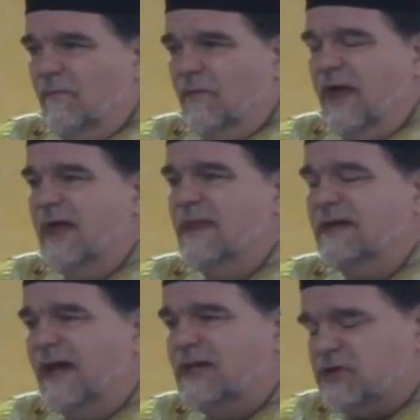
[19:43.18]
We in the
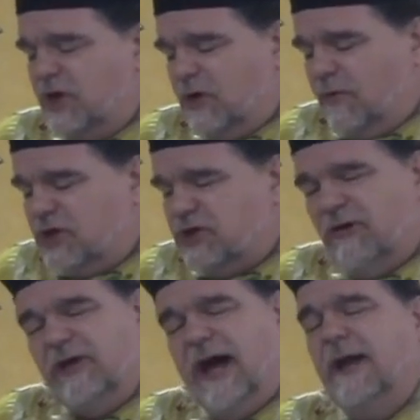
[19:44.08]
desert, we
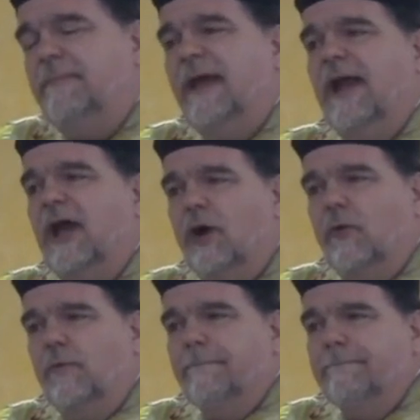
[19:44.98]
shall not be
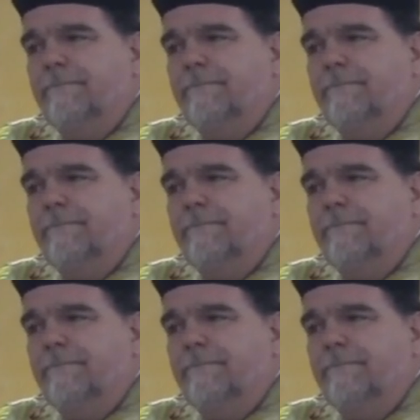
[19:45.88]
alone.